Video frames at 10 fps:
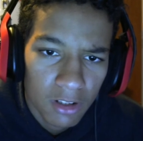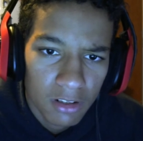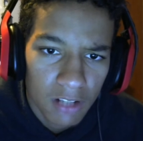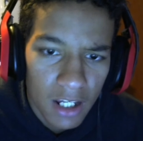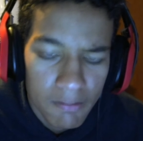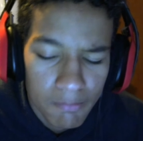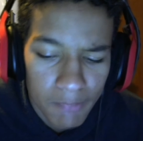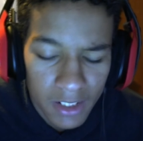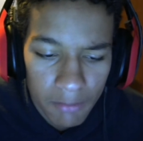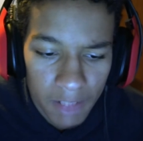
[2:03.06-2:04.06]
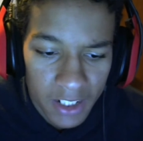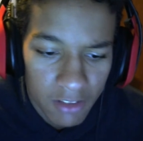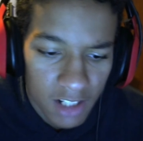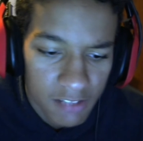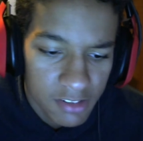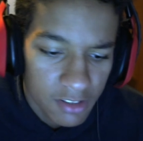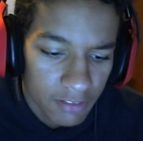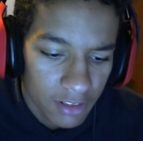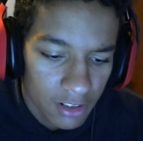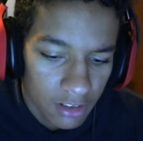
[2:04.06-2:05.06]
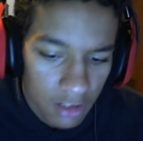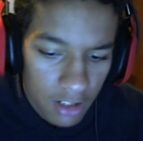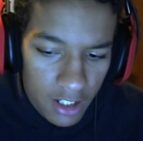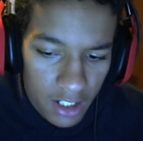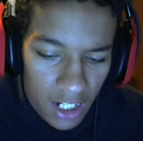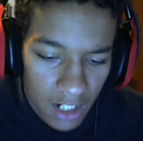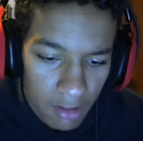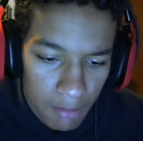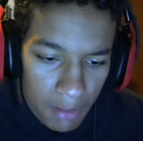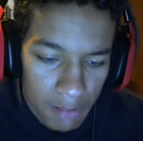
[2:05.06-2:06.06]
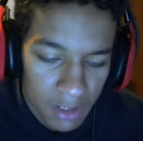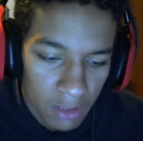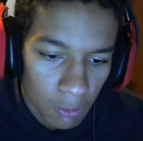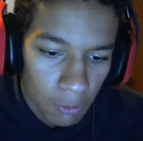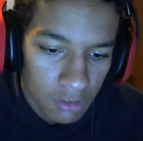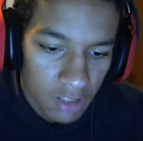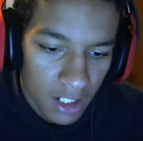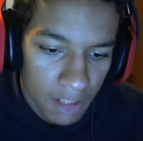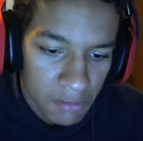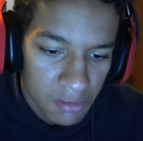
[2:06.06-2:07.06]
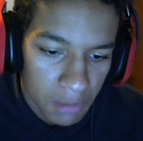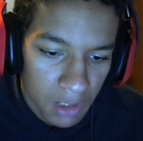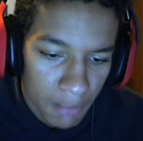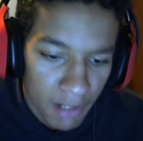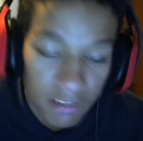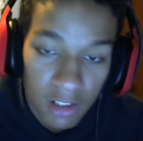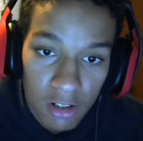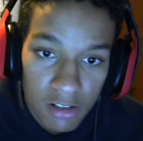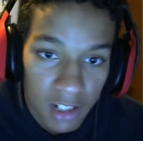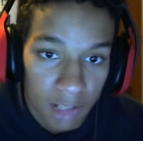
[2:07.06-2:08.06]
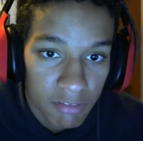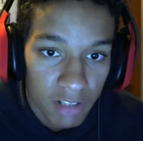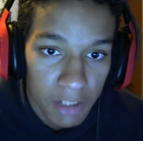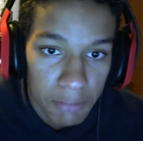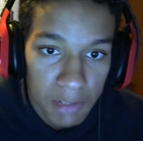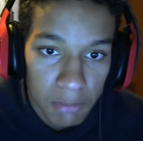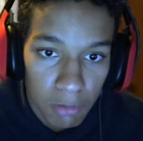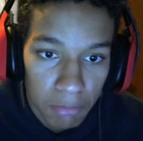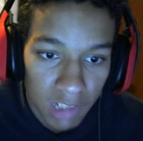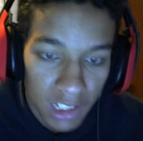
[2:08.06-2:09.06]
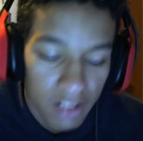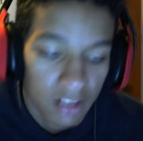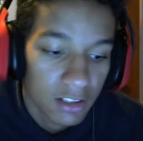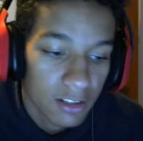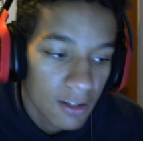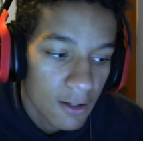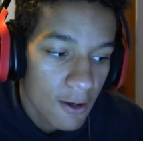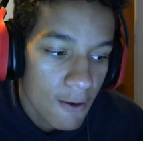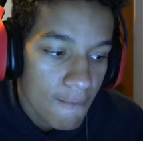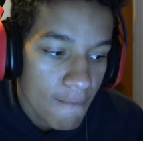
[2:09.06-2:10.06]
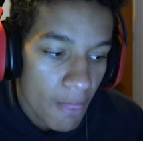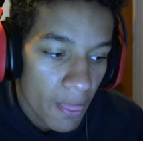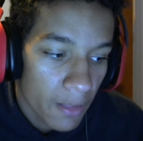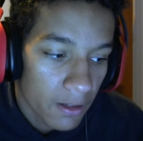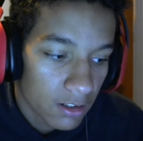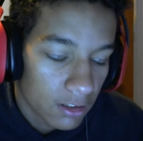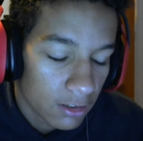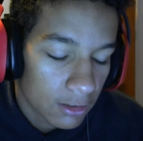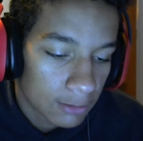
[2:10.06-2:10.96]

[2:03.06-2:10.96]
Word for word: I made the Minecraft server to Kind of remind me of the old times, but I'm having a hard time finding people to play on it. Uh,